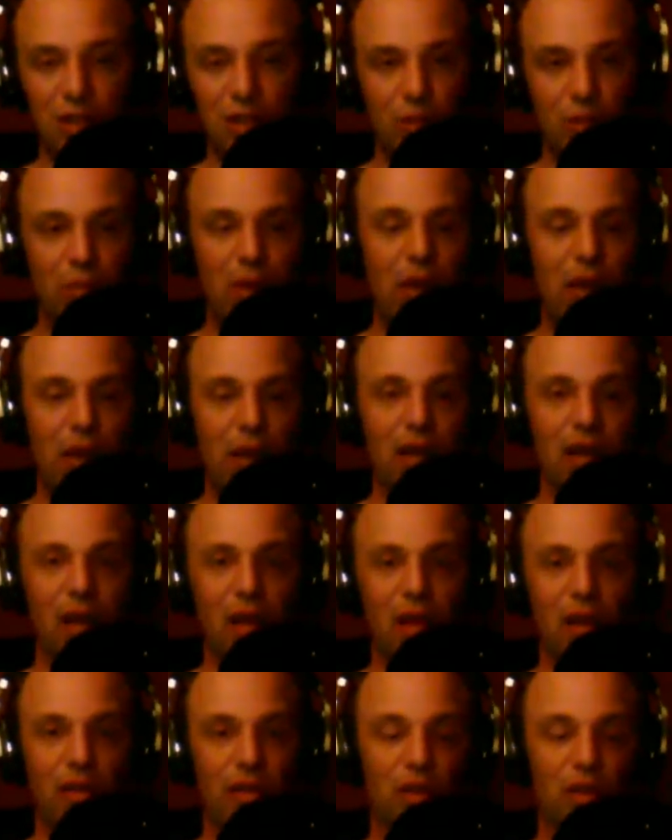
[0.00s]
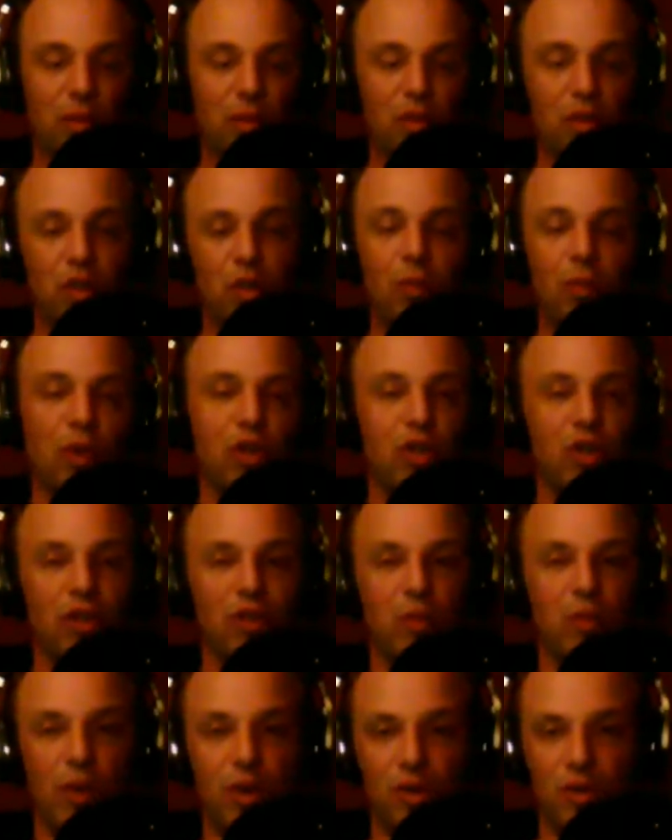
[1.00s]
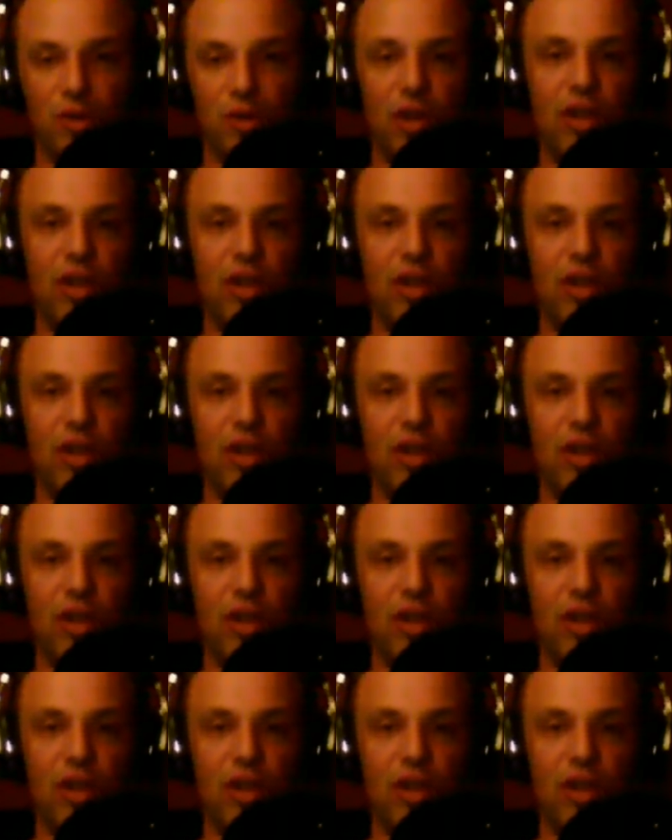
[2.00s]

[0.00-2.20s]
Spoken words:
to me, the two bookshelf speakers,